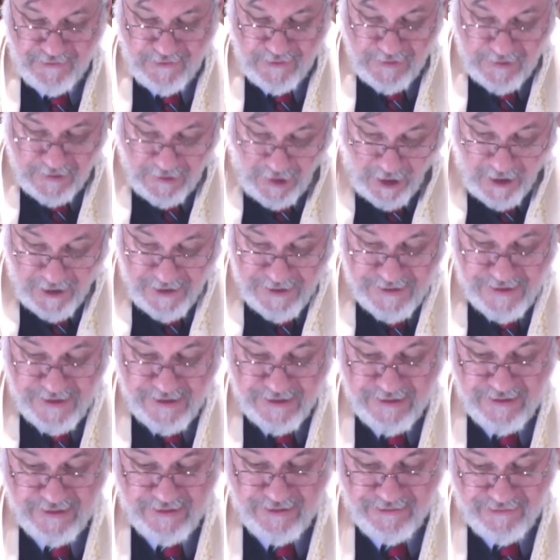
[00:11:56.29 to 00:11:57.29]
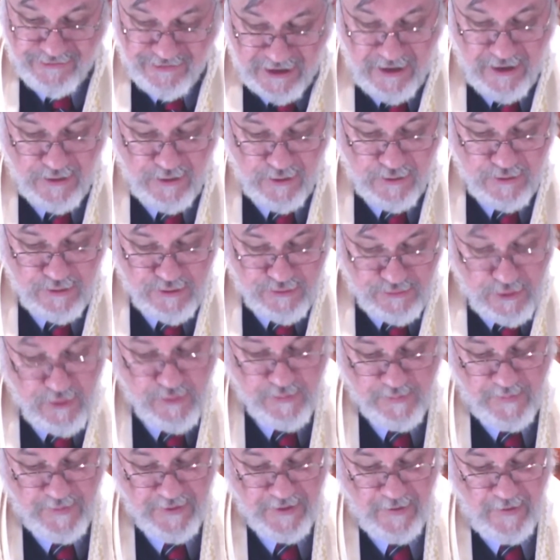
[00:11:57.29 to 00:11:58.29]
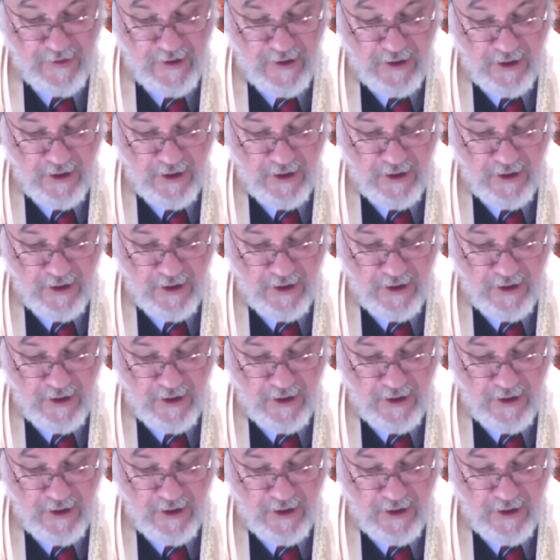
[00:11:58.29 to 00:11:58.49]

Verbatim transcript: largest single group